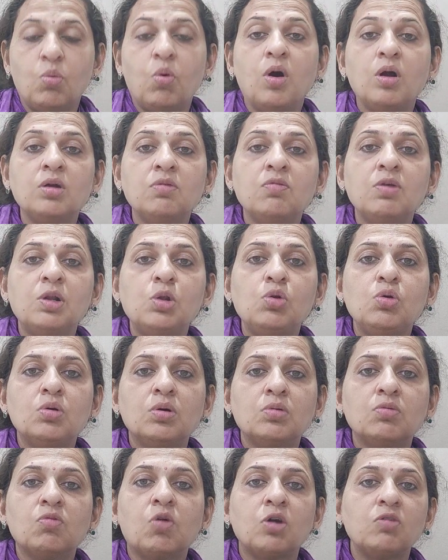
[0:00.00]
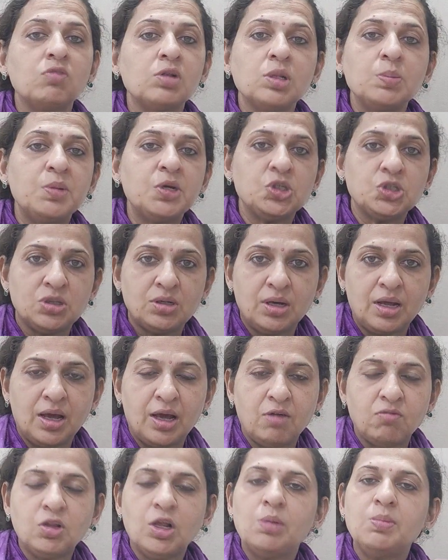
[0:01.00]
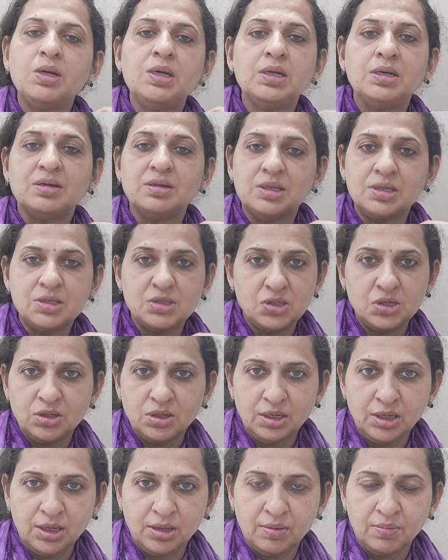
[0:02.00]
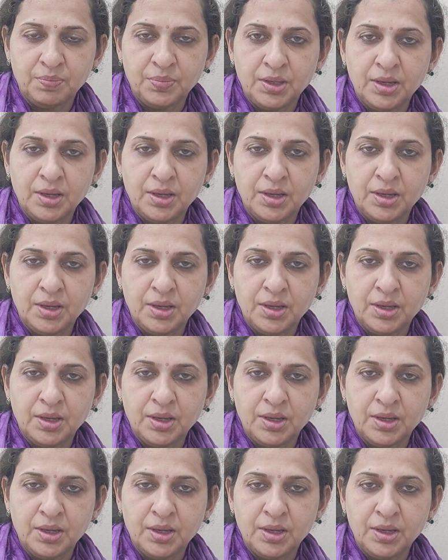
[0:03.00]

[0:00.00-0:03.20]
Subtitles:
What will the patient have? There will be decreased hearing.